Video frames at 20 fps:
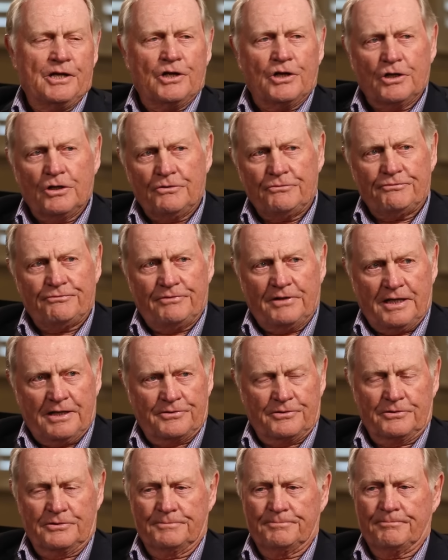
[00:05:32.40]
Her
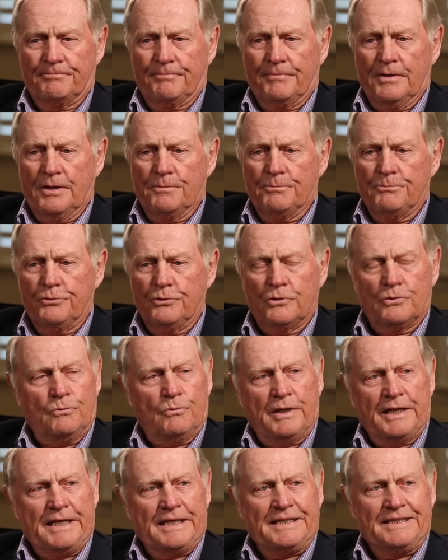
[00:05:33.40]
father put
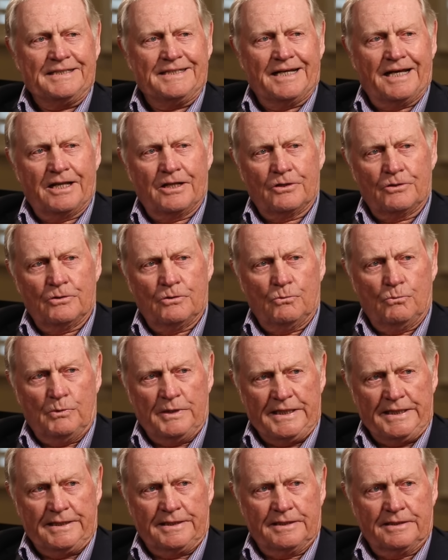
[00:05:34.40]
away a dollar a
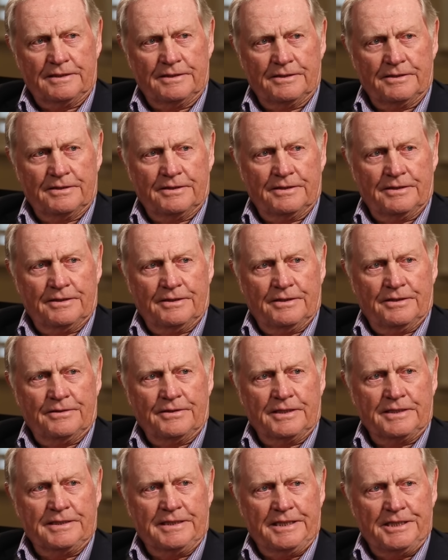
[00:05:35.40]
week
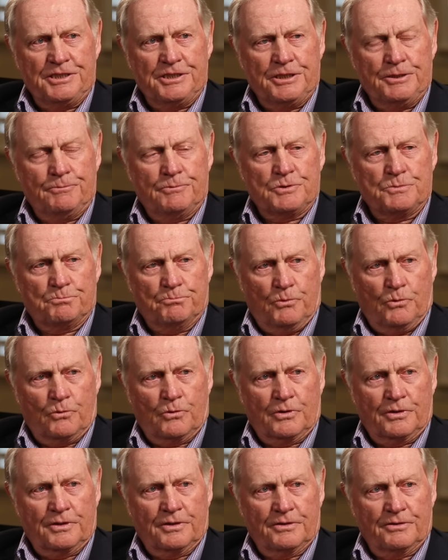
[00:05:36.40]
the day she was
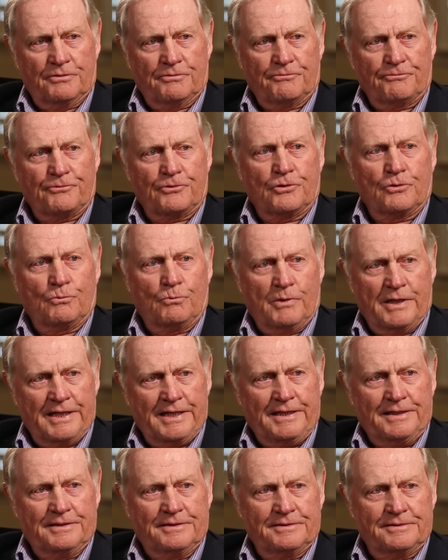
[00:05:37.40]
born for her
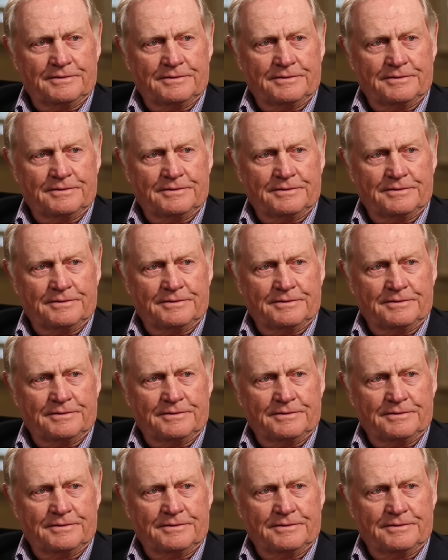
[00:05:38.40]
wedding.